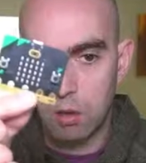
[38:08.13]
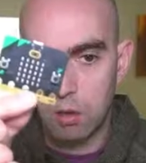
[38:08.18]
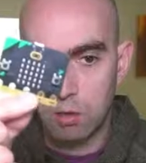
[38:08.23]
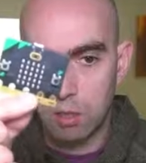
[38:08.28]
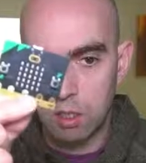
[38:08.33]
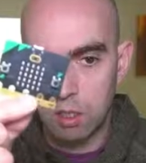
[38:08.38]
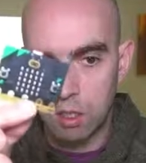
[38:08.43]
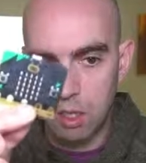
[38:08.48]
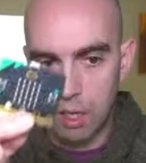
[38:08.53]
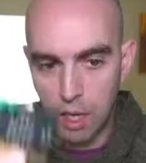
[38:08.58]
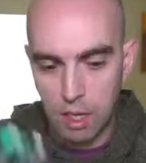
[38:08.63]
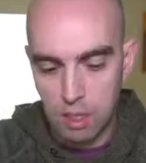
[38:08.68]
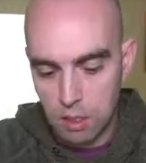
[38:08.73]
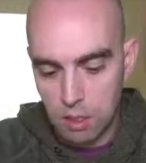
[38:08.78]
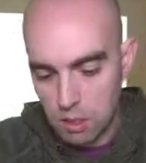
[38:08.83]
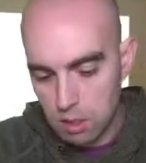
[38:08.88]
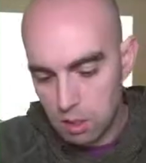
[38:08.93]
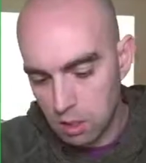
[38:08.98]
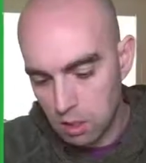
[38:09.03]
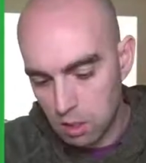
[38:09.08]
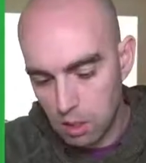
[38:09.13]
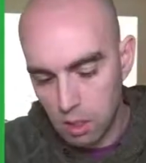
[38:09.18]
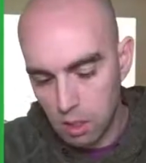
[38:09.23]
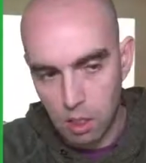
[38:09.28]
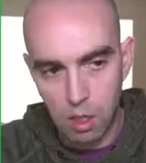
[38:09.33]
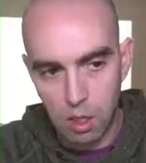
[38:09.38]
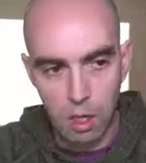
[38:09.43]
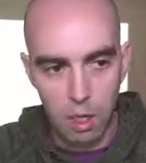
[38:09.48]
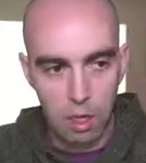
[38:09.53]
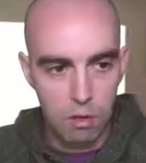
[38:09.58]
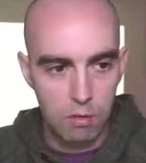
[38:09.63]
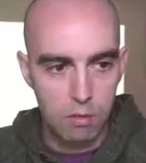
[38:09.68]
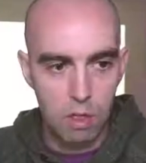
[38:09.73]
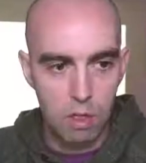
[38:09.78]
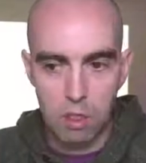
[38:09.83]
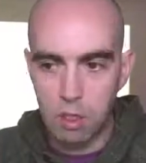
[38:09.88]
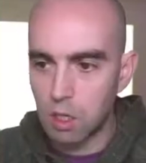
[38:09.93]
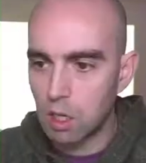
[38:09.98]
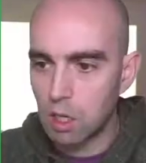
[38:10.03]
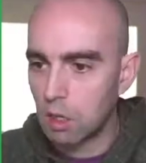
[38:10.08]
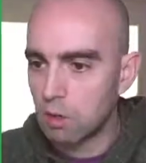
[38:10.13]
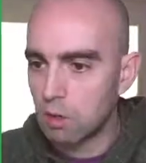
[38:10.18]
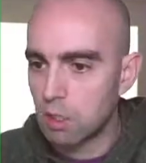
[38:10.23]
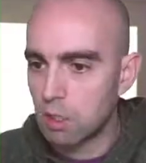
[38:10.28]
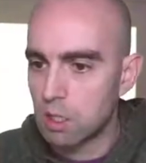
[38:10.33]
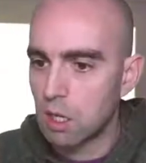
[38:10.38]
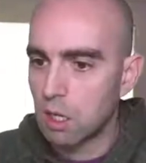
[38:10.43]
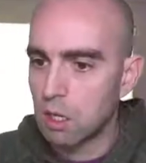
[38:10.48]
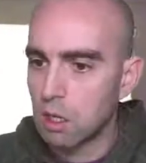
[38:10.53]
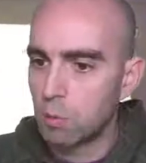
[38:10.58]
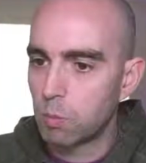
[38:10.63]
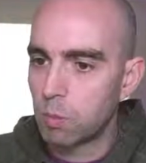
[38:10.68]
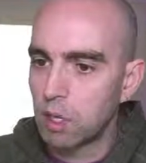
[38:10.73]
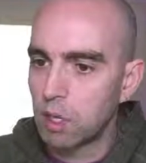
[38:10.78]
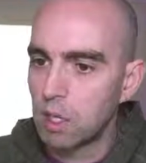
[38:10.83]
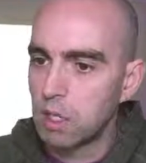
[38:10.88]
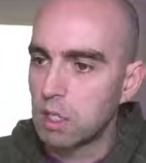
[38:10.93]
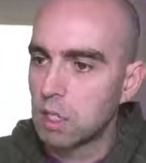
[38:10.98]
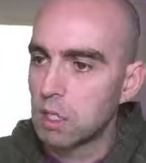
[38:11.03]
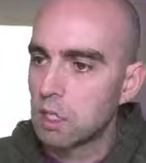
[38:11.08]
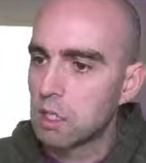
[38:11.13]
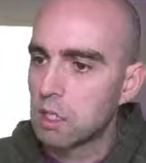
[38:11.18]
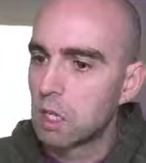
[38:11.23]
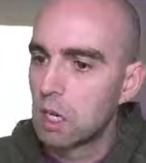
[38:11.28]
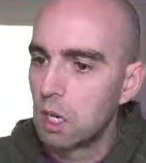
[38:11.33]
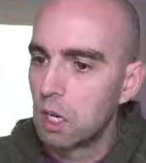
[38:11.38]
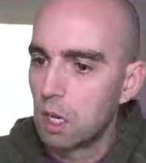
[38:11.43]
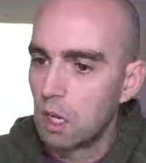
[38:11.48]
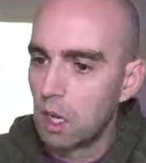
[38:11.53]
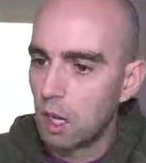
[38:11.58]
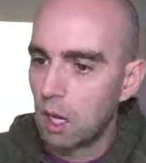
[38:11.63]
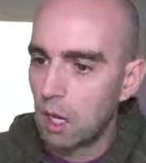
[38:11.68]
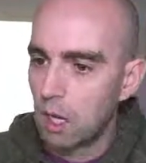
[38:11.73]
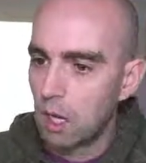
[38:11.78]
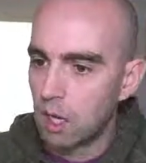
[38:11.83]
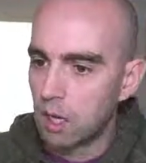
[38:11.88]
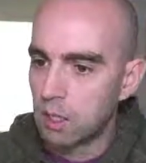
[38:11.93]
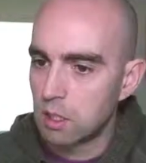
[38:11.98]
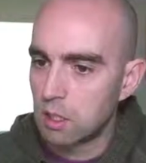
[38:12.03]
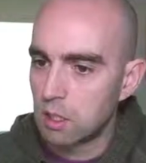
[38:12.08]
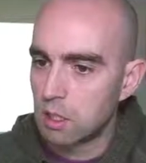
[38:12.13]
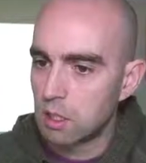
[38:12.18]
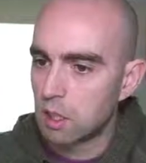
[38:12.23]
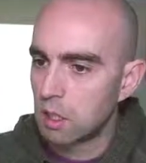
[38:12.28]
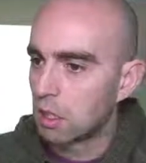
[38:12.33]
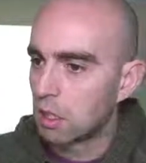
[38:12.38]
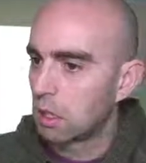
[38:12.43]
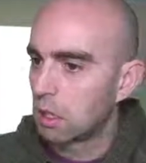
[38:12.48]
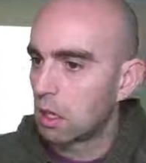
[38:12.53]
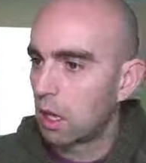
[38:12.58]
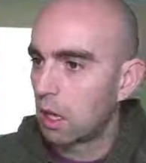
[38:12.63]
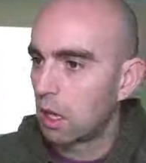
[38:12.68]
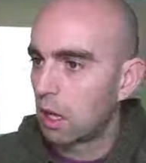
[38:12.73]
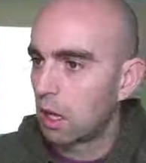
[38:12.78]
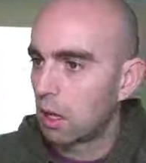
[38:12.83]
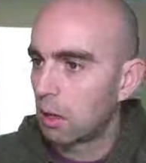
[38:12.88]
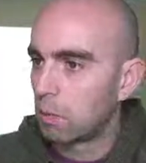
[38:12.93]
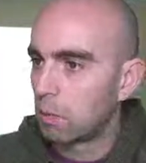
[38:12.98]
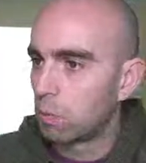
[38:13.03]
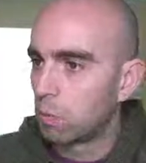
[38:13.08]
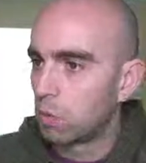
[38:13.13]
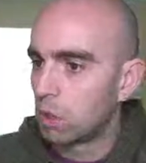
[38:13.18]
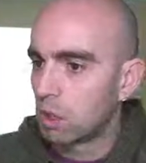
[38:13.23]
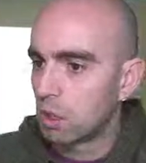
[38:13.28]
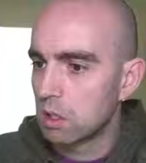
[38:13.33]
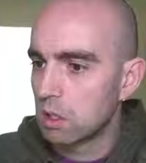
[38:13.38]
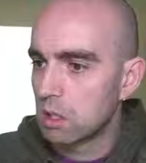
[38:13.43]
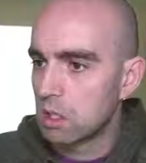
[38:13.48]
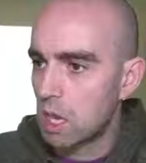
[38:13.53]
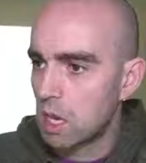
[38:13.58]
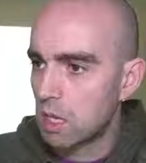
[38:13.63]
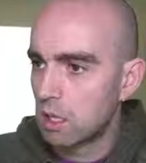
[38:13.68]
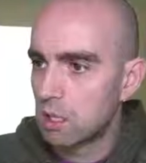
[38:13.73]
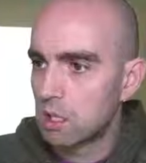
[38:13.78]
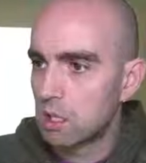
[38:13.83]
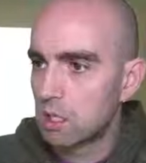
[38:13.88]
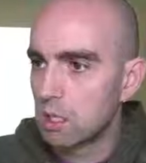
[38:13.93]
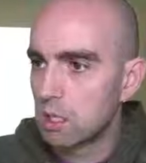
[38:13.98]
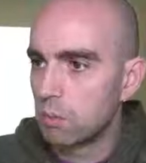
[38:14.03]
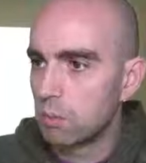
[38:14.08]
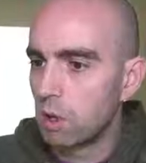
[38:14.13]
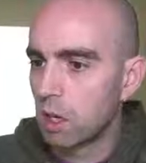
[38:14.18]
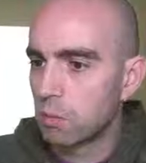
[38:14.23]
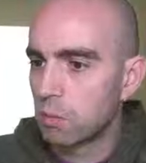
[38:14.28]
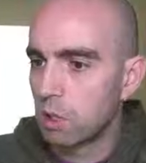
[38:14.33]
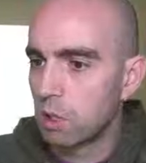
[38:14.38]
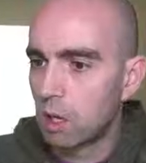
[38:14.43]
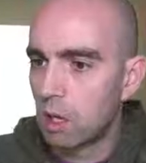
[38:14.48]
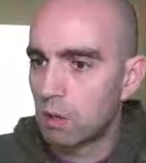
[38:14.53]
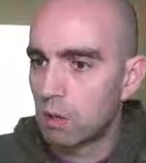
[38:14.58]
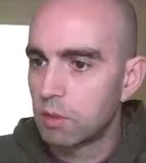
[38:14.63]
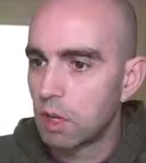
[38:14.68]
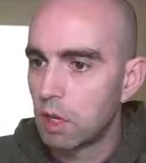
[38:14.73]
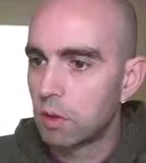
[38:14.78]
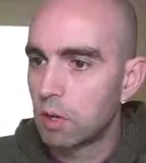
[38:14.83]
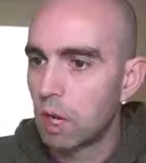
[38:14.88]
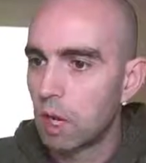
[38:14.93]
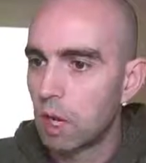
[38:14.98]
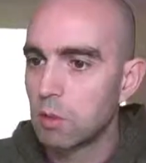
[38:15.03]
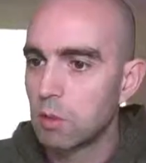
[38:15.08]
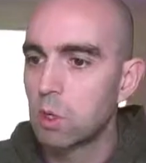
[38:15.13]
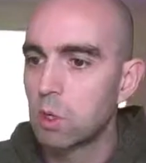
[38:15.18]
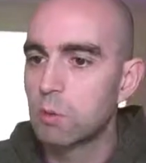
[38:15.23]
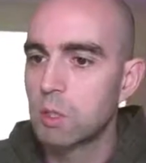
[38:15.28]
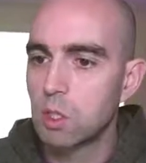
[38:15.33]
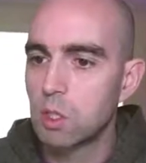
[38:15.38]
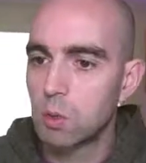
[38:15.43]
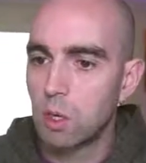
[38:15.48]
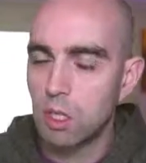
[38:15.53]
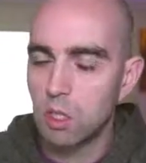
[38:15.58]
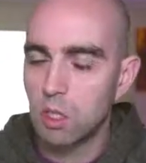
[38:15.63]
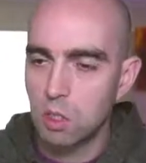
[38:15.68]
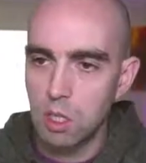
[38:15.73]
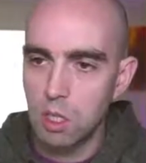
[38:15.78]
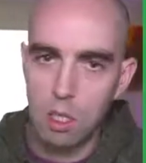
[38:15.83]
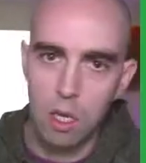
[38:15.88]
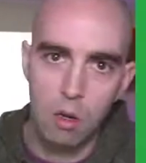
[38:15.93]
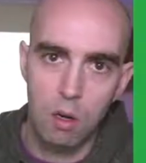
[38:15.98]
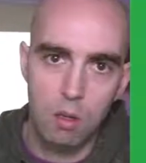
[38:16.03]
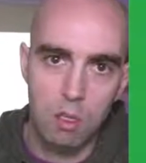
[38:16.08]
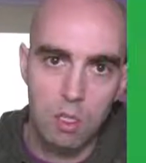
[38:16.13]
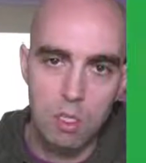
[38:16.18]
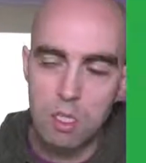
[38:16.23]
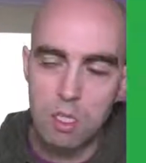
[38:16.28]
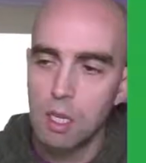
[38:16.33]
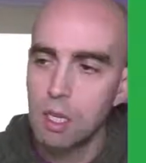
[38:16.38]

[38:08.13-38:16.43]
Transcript: at the end out of all the coders that complete it, and we'll send the microbit off. Okay, we're up to 23 coders.